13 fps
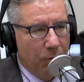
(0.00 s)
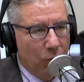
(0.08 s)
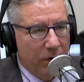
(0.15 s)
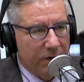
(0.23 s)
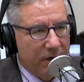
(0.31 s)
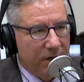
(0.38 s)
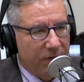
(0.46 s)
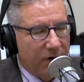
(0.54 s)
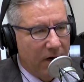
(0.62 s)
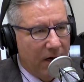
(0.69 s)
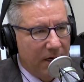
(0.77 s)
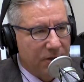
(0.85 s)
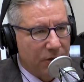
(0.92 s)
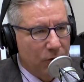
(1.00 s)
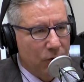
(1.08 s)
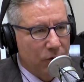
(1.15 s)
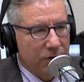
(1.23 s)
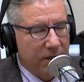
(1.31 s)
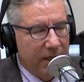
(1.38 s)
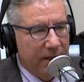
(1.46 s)
went to different high
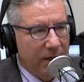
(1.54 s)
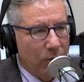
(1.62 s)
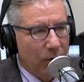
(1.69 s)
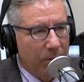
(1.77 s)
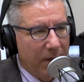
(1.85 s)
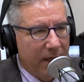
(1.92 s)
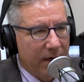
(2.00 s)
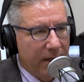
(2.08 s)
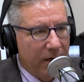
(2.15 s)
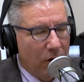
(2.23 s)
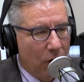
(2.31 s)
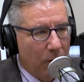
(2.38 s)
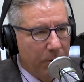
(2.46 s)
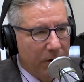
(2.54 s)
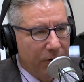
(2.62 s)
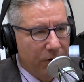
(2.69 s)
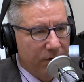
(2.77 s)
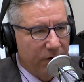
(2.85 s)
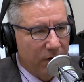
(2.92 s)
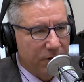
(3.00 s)
schools, and then we met at Auburn
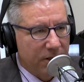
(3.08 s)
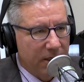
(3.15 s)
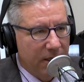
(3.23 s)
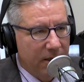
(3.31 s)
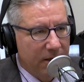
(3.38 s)
University.